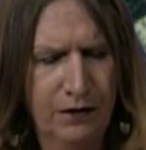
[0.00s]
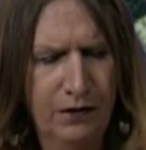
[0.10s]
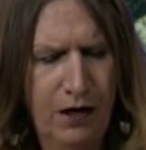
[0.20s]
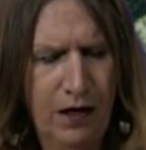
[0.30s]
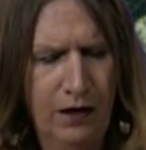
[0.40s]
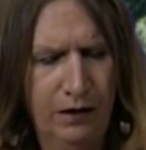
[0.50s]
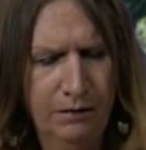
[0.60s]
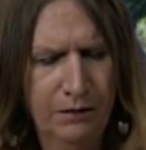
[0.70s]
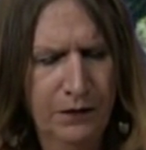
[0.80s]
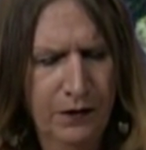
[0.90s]
daughter.
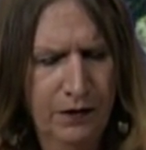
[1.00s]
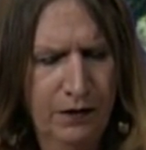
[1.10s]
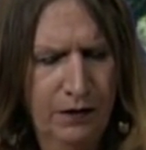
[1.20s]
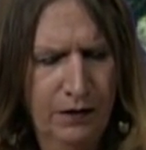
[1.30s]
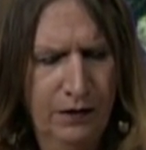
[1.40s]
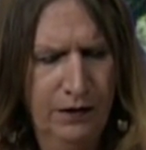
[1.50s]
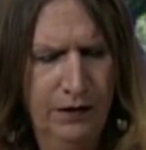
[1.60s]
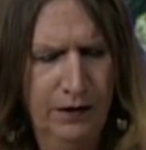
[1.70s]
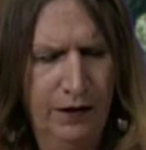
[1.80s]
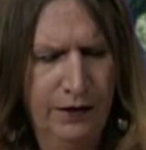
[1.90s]

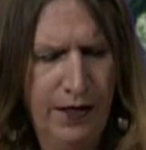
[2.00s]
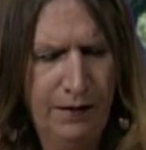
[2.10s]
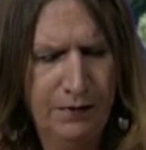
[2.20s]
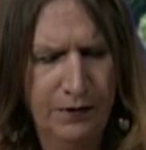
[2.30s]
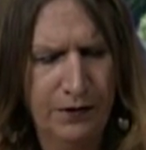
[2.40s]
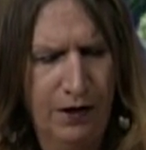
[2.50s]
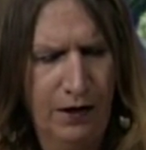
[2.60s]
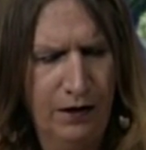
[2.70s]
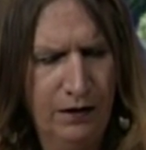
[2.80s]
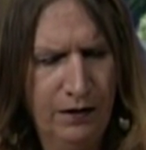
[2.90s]
Adopted
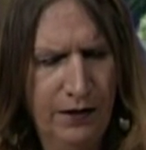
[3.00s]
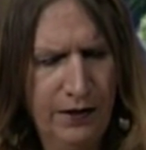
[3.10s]
daughter.